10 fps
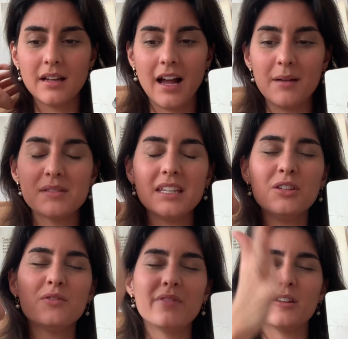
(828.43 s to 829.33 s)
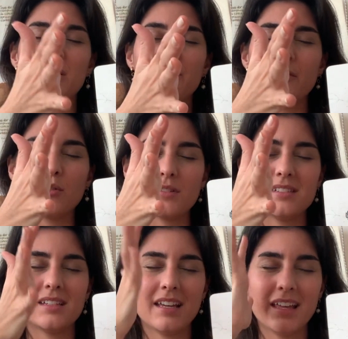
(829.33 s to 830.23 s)
I'm seeing you very
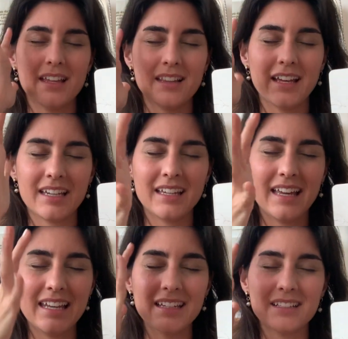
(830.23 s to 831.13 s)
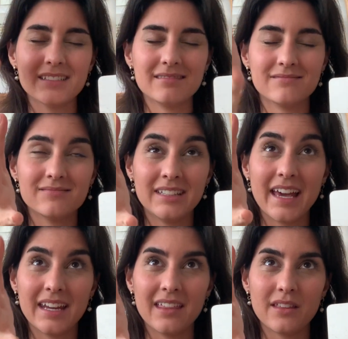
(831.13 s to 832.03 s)
focused, like in
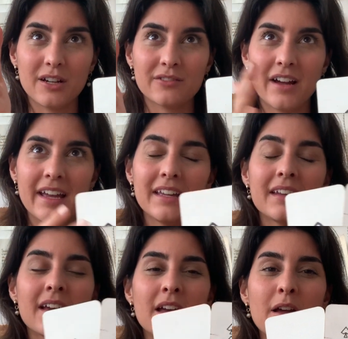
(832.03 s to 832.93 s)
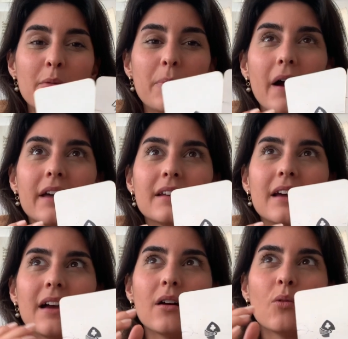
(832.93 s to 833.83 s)
getting there, right? But
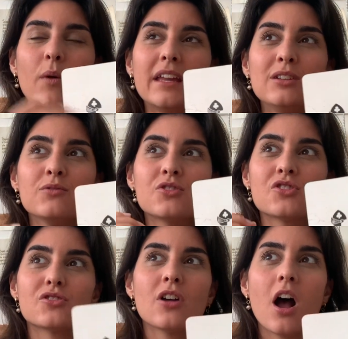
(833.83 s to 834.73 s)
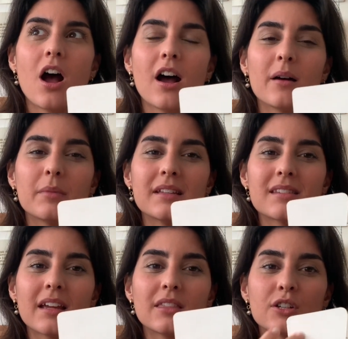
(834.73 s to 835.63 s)
when you stop, it's
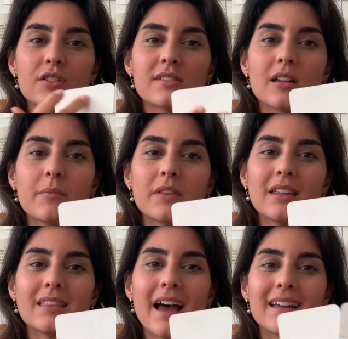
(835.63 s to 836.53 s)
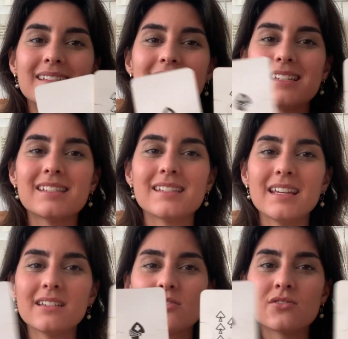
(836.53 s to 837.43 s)
like there's something that
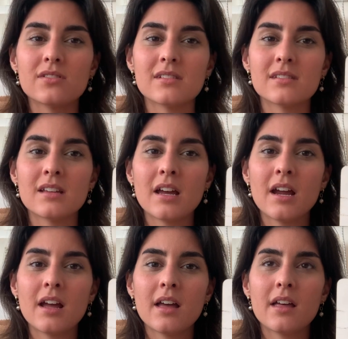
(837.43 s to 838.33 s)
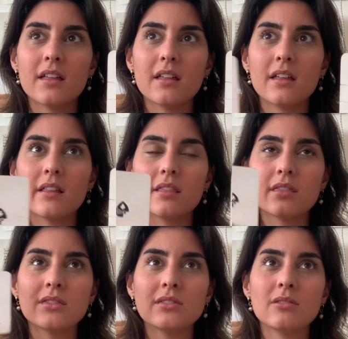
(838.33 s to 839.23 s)
distinguishes
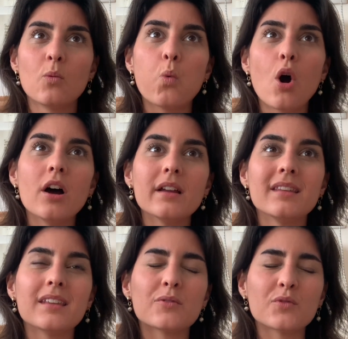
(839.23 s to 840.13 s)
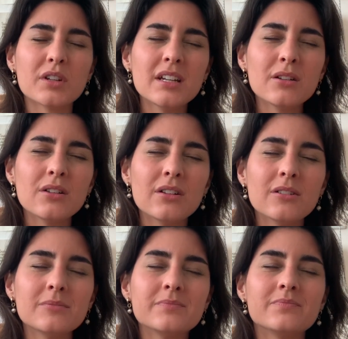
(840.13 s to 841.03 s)
what the real